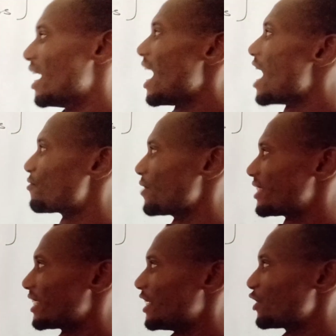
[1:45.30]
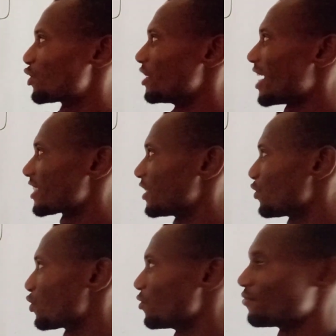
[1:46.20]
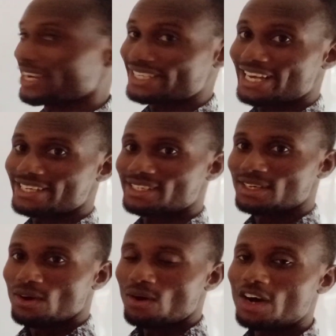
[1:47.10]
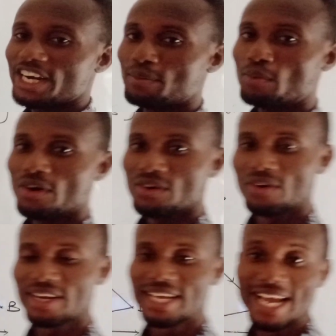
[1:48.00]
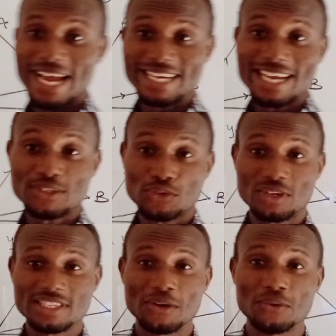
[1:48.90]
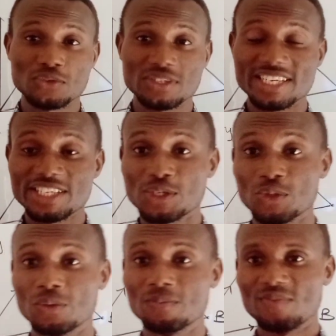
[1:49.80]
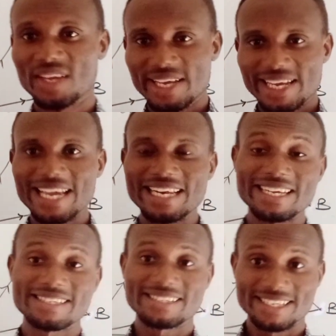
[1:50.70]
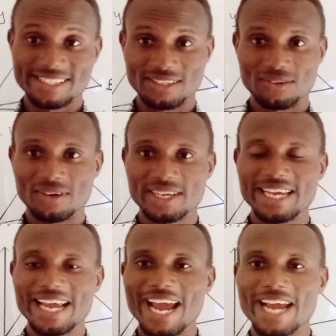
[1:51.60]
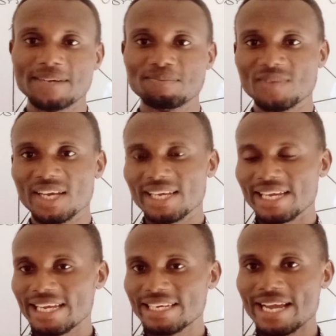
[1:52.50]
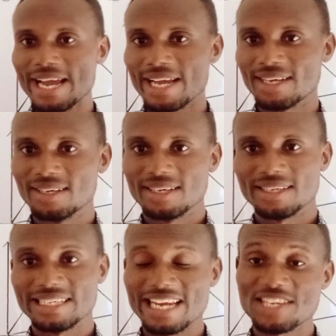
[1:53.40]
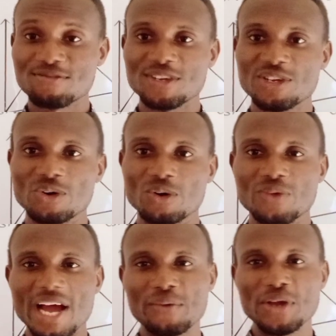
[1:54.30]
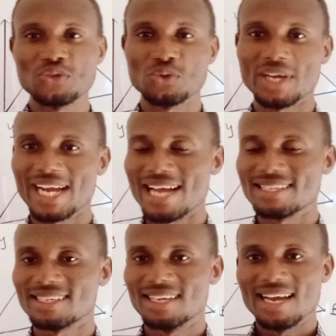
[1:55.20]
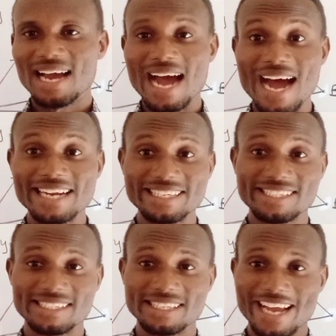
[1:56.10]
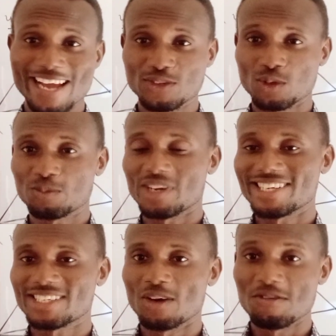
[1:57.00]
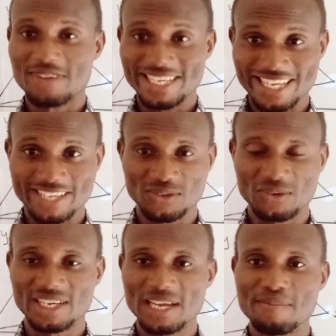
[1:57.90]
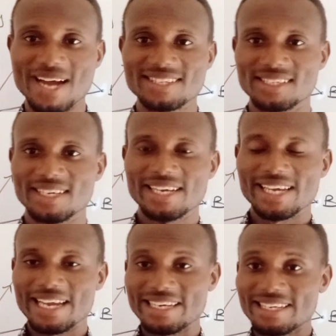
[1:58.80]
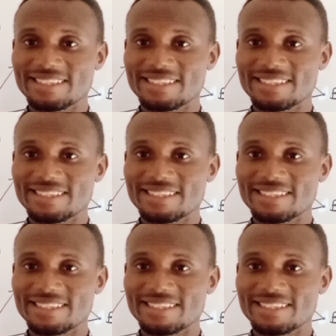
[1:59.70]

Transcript: I've written introduction to vectors on the board. Okay, and that is what I want to teach you in this session. Okay, and in the next video we are going to look at addition and subtraction of vectors, okay? But in this